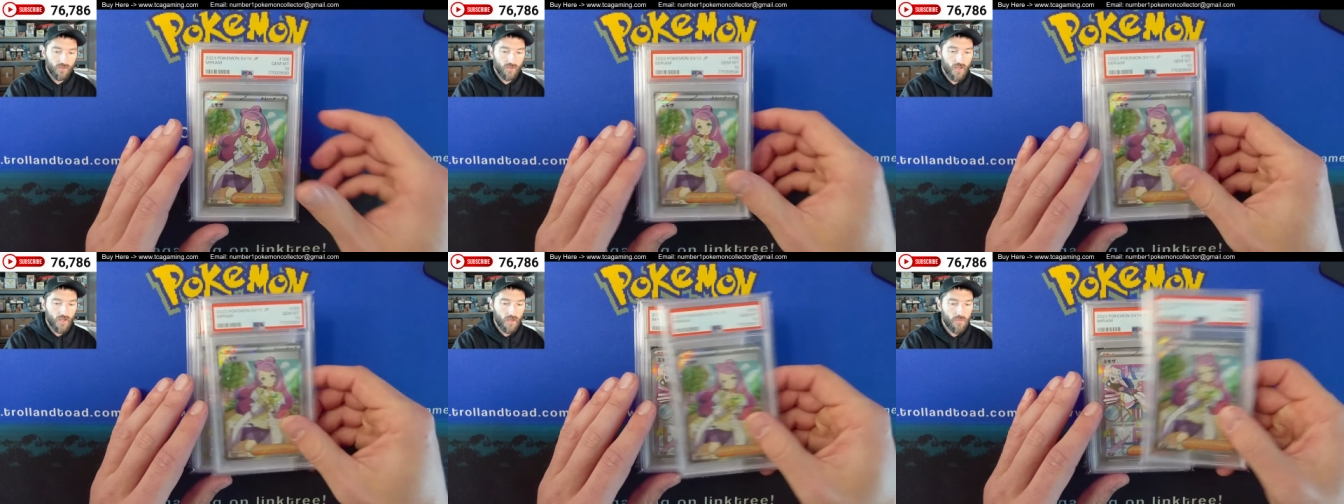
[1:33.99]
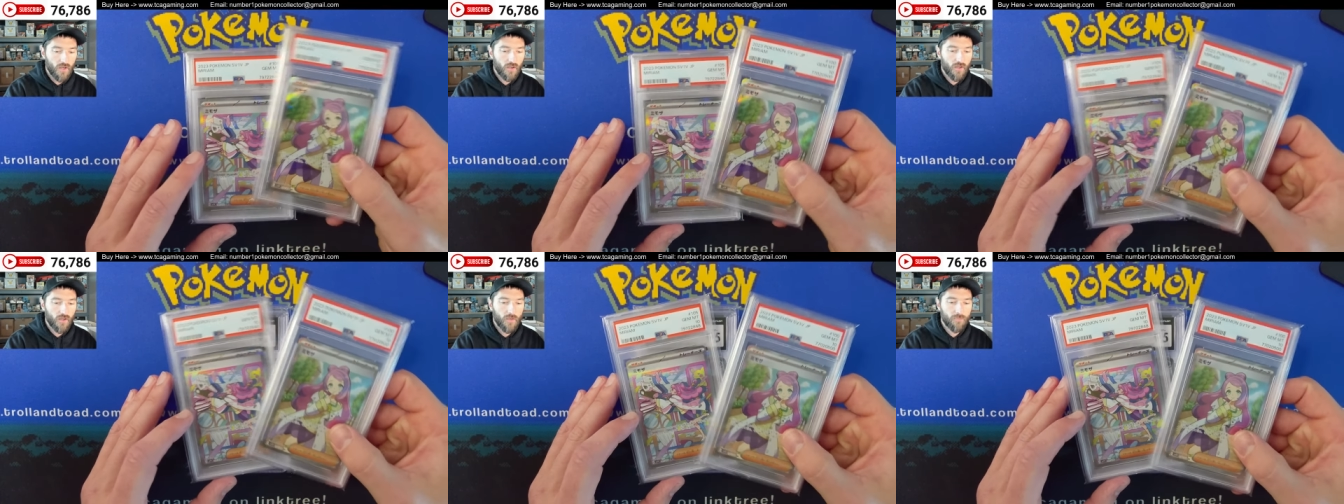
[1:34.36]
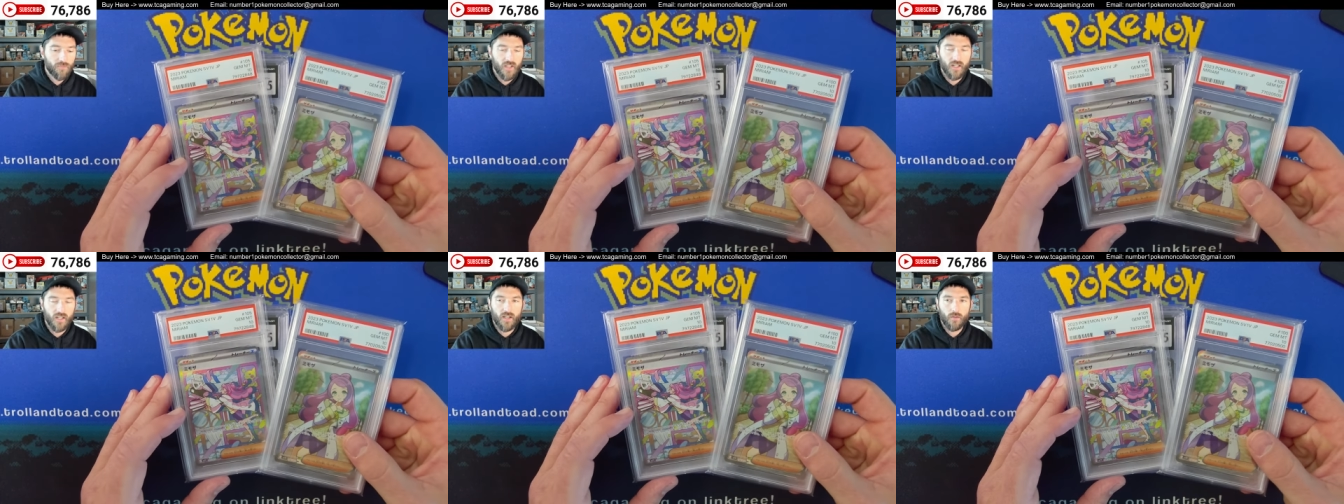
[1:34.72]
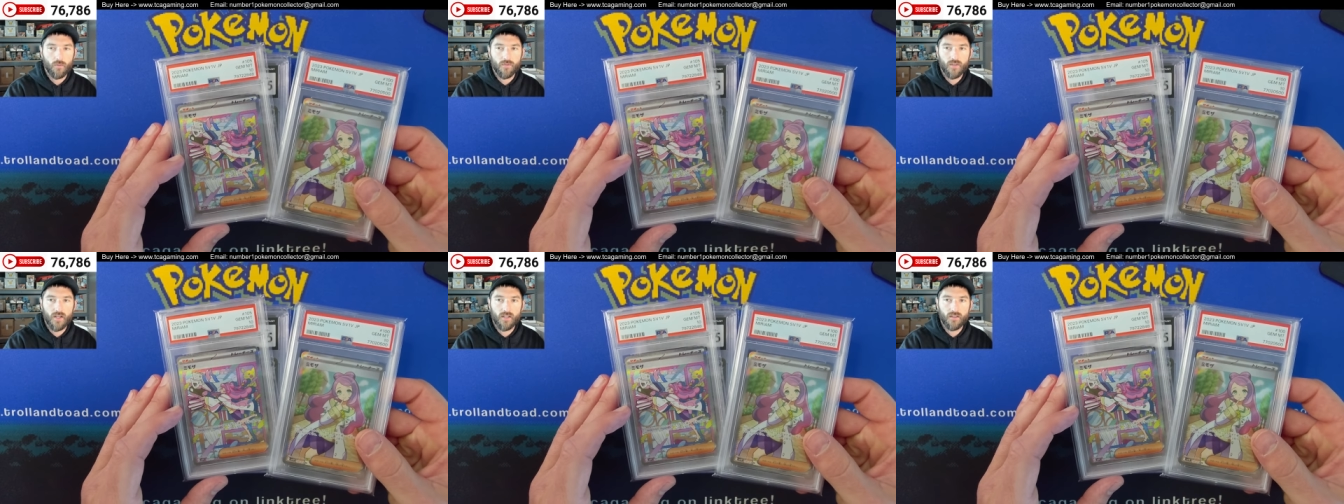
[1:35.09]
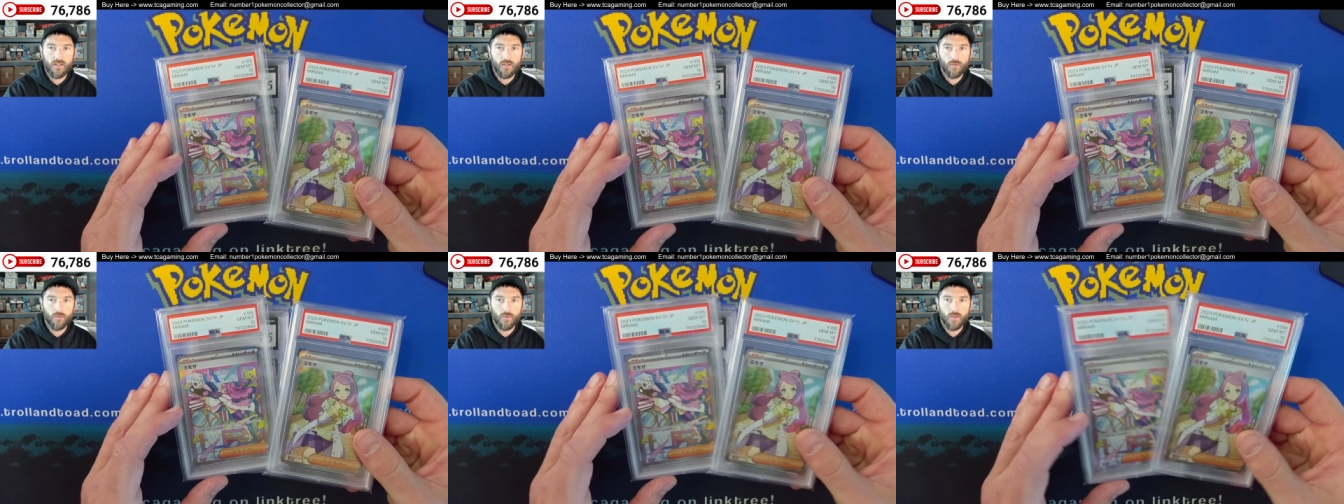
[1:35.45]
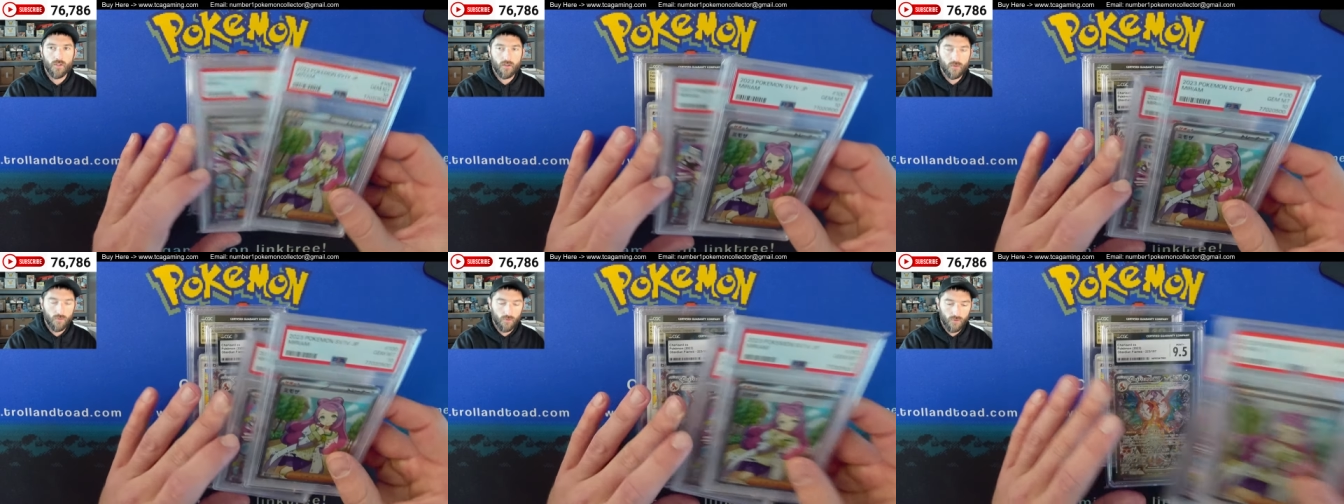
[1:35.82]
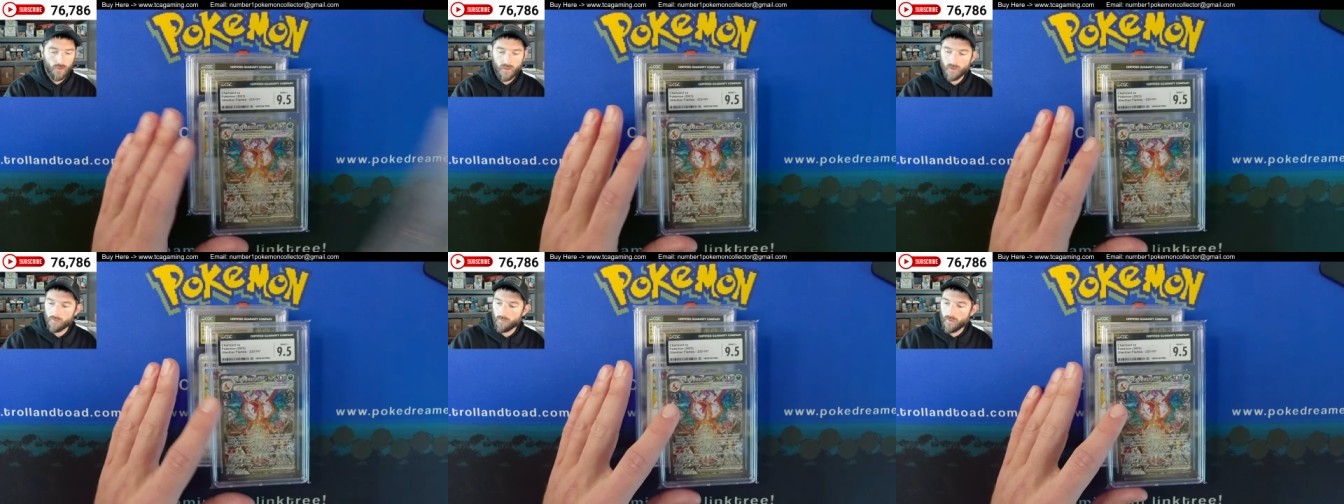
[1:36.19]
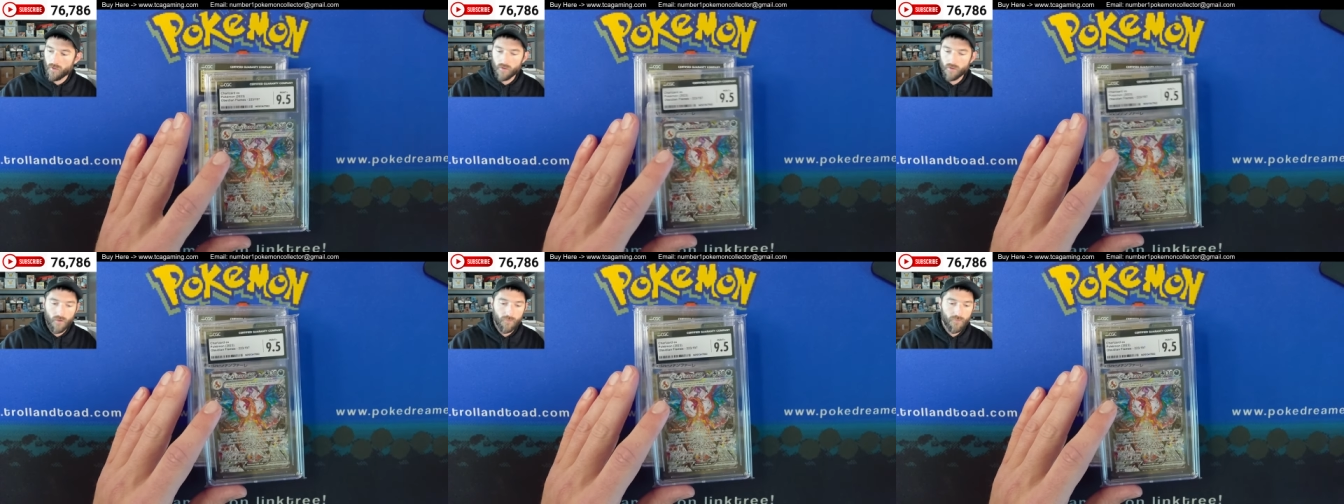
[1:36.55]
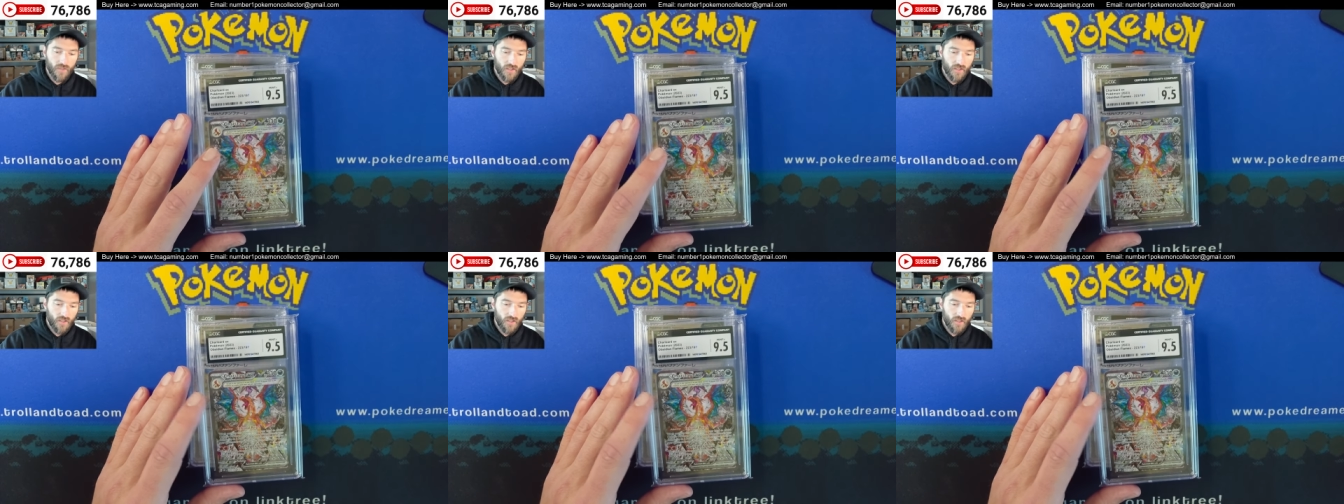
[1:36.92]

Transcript: We've got a Miriam, and again we've got the really cool looking Miriam.